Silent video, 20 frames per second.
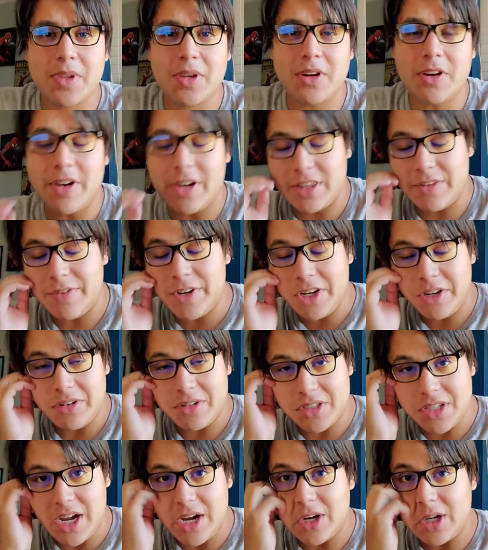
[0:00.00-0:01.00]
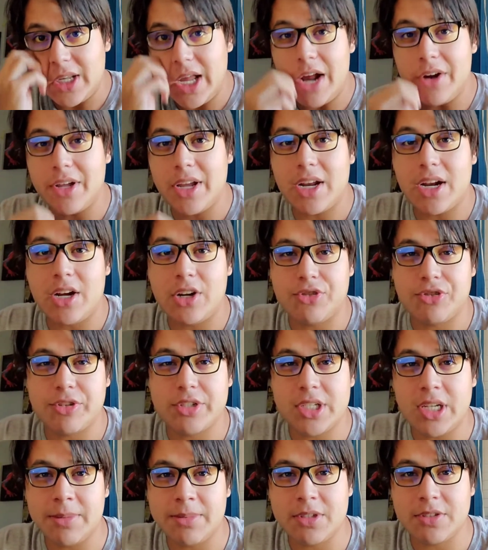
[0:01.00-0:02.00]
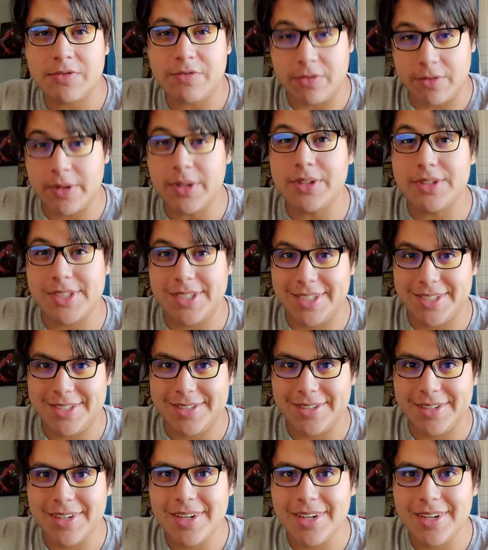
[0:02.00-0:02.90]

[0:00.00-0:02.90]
Alright, the video is titled How to Get 100 Subs for Realsies.